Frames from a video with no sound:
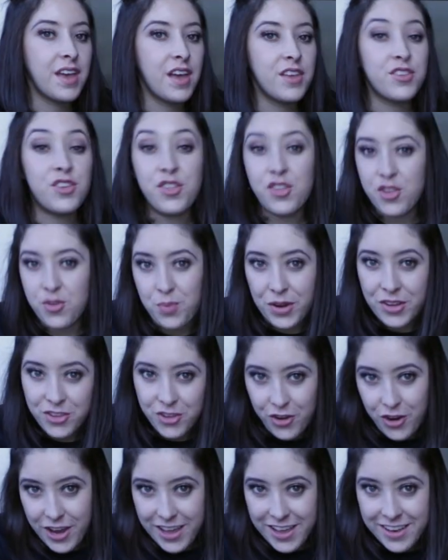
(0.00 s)
So the springs are
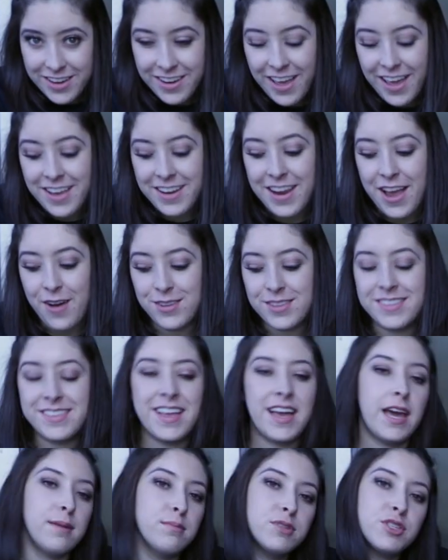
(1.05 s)
in, and now it's
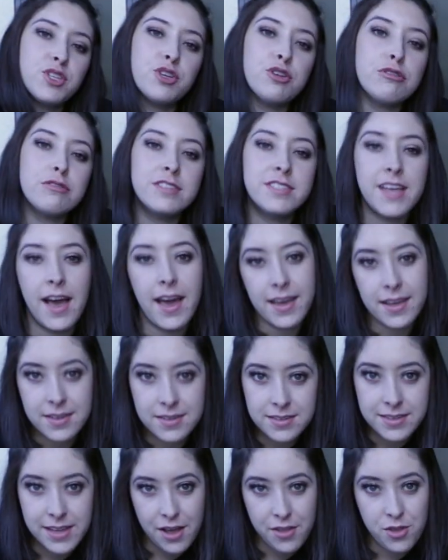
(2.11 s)
time to
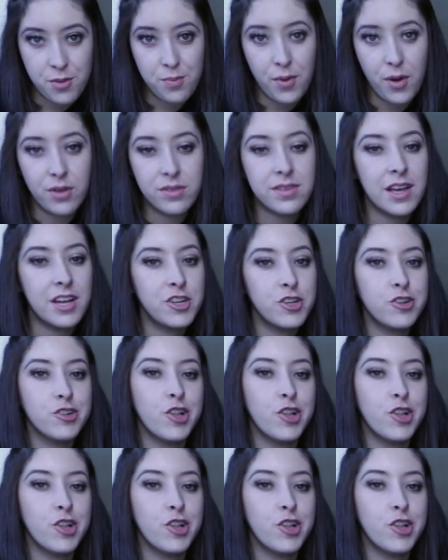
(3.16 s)
tighten down the bolts under